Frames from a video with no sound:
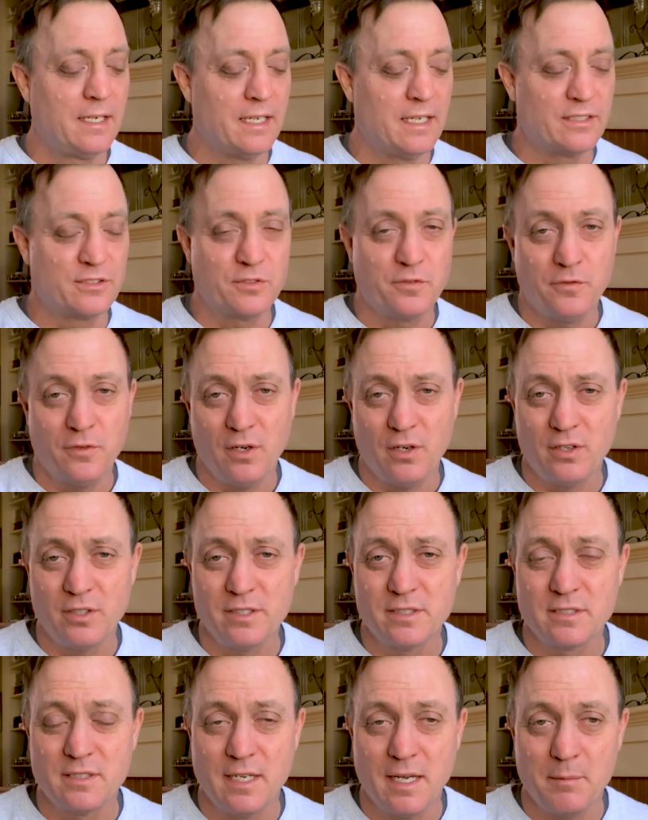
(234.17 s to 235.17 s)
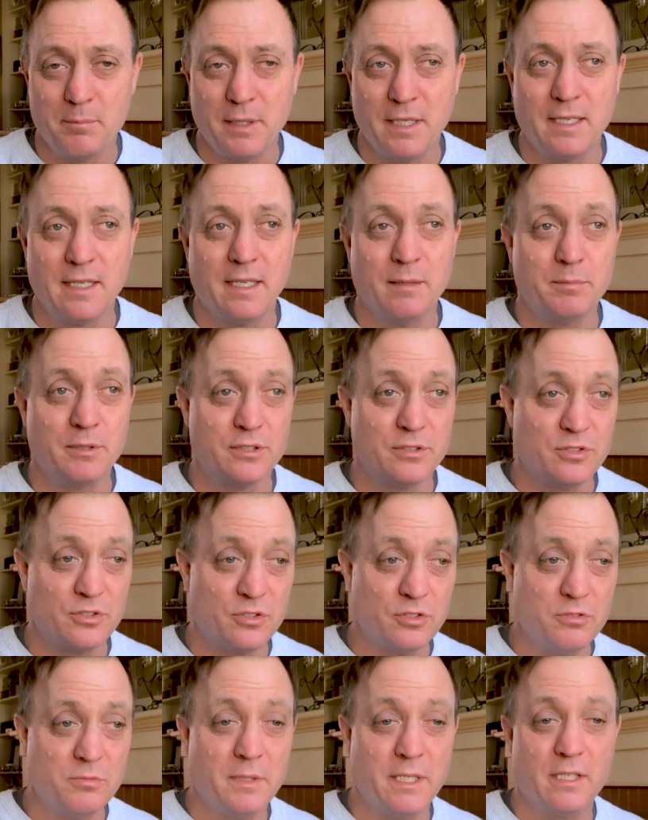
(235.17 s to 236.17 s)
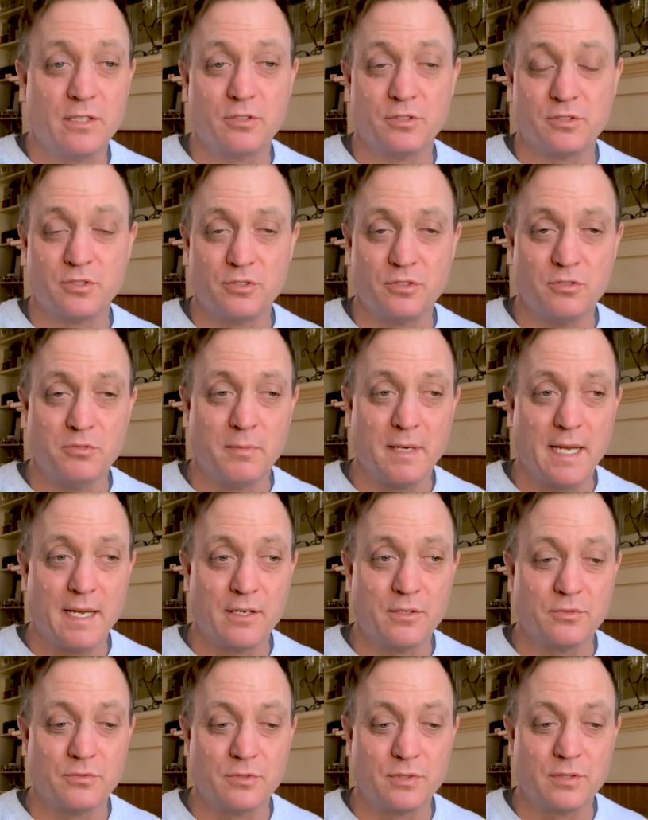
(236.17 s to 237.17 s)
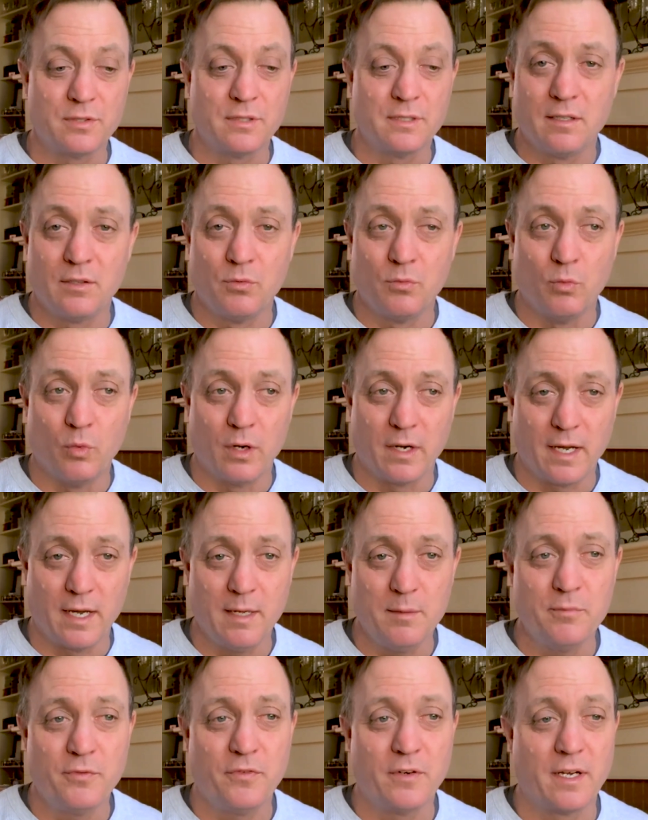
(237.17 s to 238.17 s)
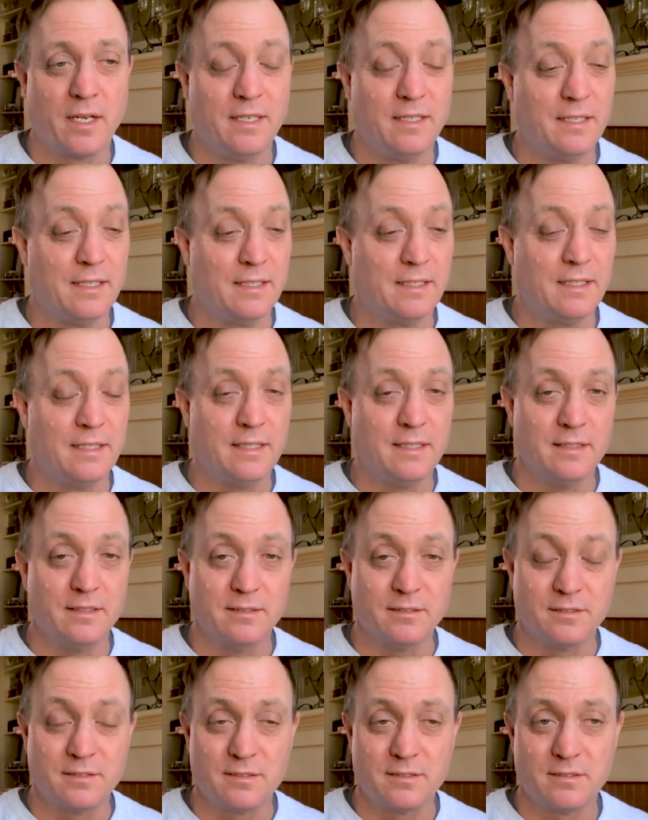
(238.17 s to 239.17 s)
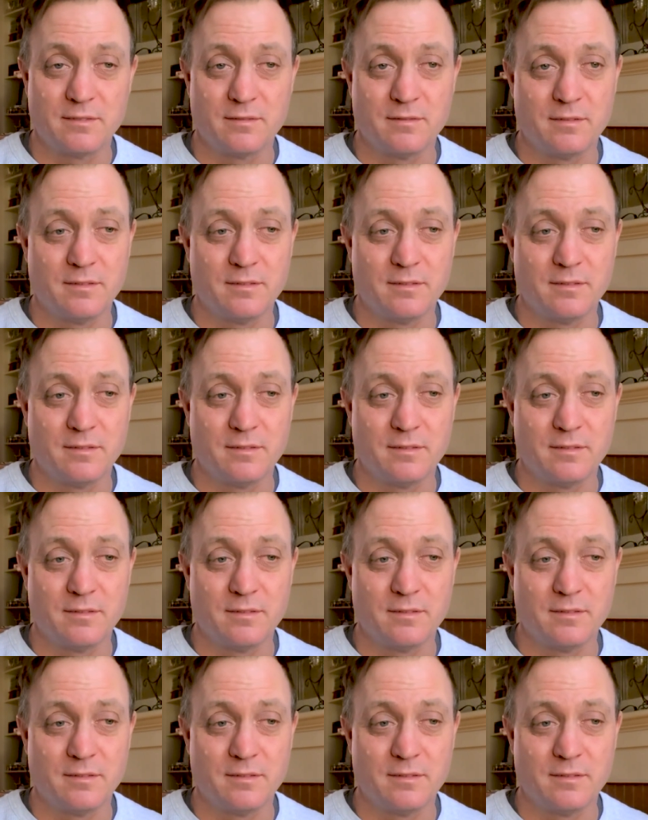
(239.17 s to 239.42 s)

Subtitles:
As far as not being able to zoom in or zoom out, what I'm finding is